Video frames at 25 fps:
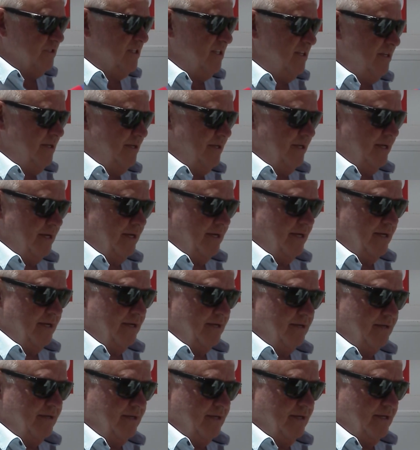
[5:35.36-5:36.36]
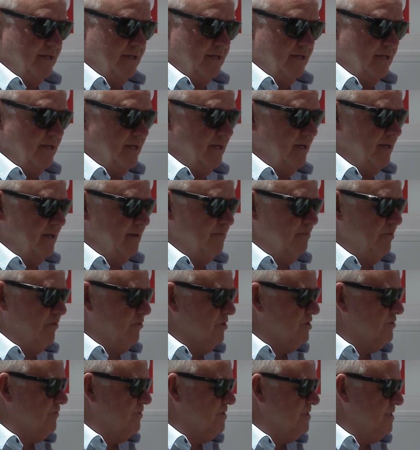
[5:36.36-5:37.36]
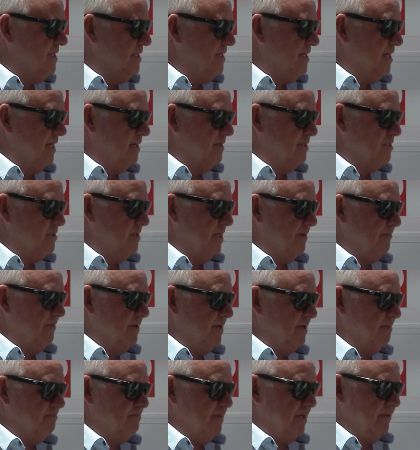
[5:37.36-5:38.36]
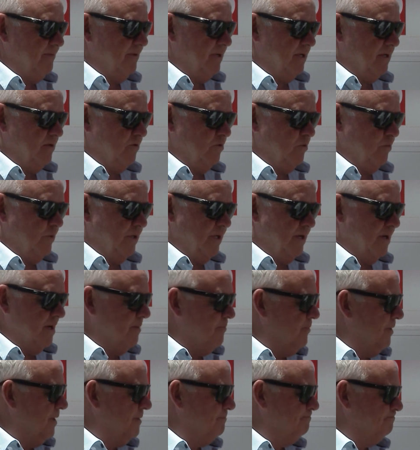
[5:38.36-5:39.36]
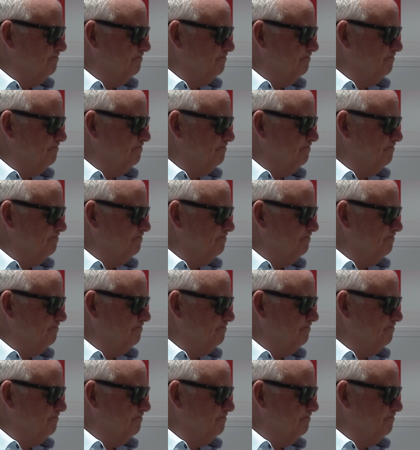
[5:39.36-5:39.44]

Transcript: see turffontein colours having a good winner up here.